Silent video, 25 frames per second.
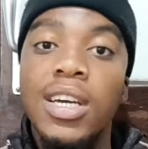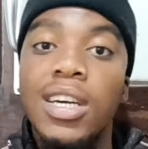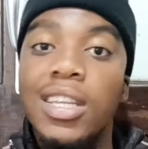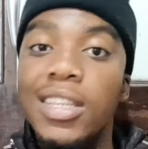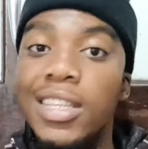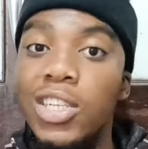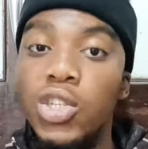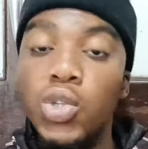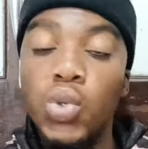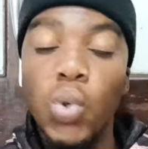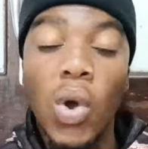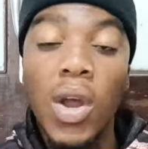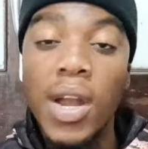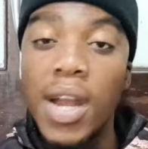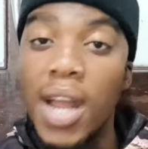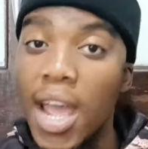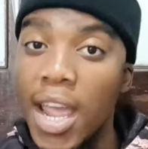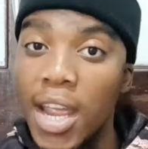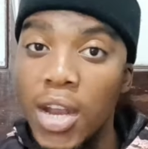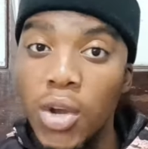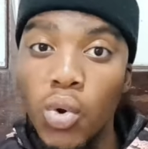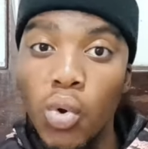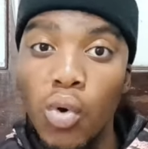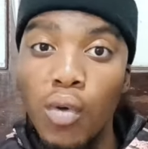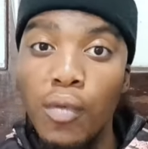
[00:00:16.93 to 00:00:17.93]
this one
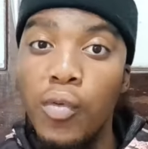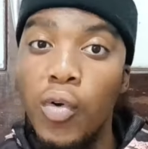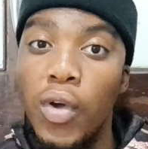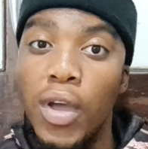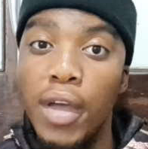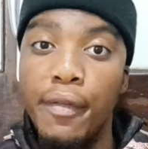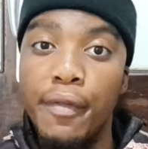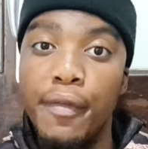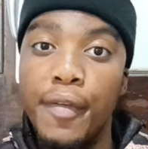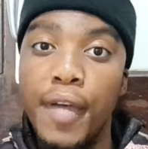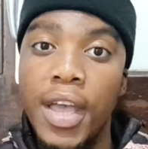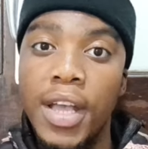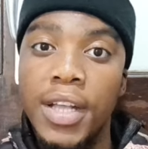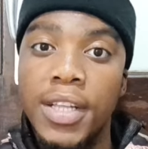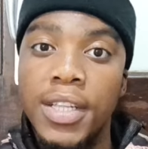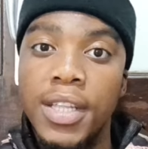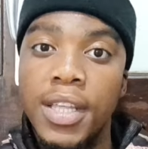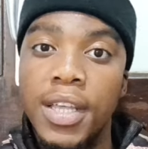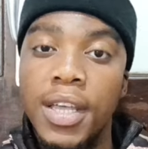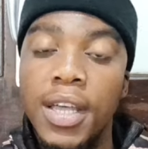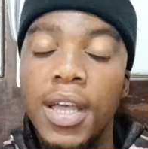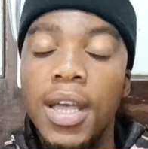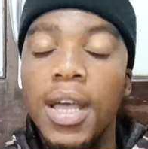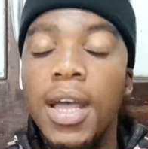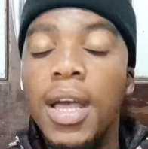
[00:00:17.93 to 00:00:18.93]
I know for a fact,
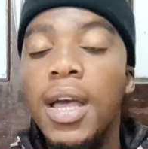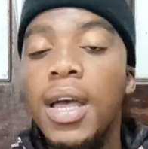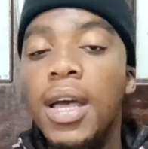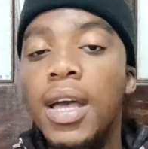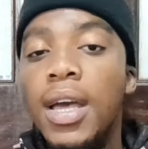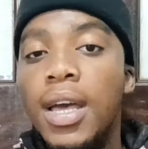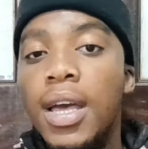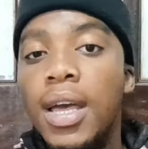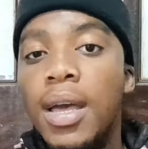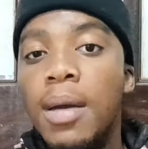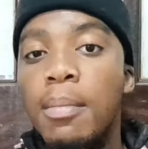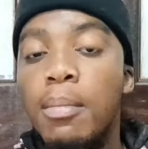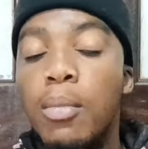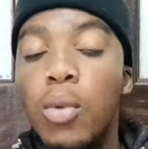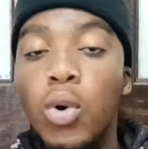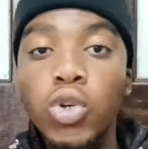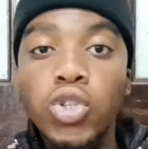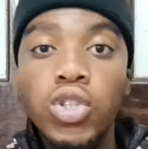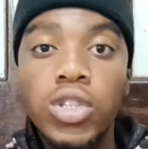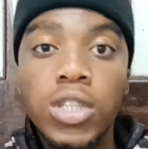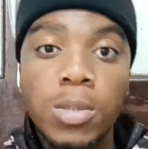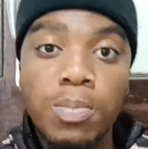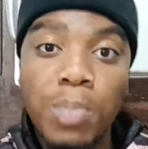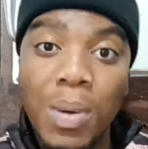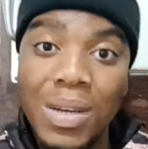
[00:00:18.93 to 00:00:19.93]

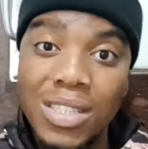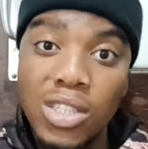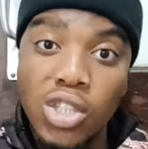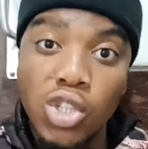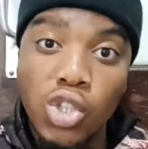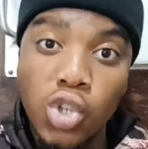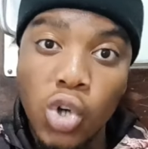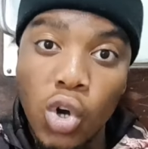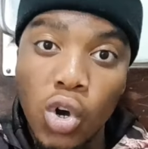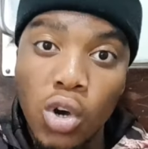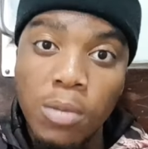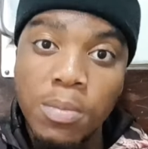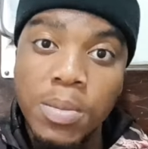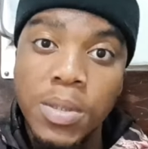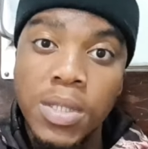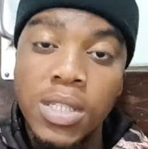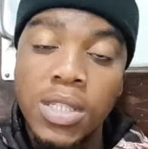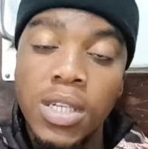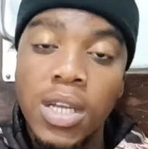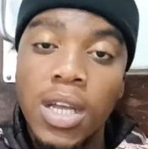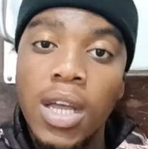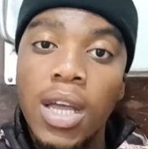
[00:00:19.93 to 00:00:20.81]
most spaza shops